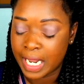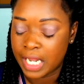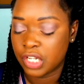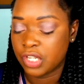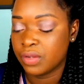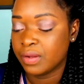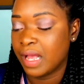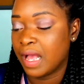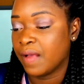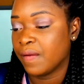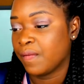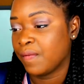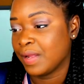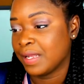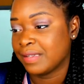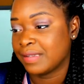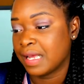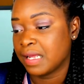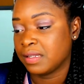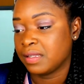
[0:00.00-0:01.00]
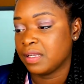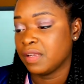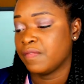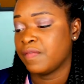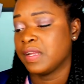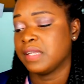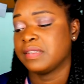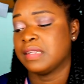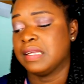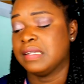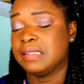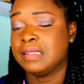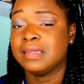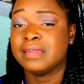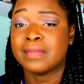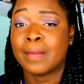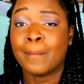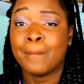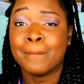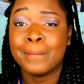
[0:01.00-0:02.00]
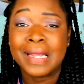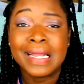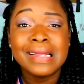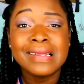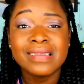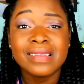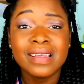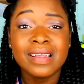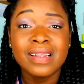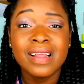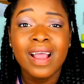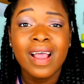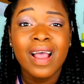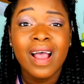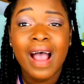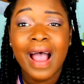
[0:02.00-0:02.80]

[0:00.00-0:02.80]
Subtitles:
I do have Face ID. Face ID is amazing.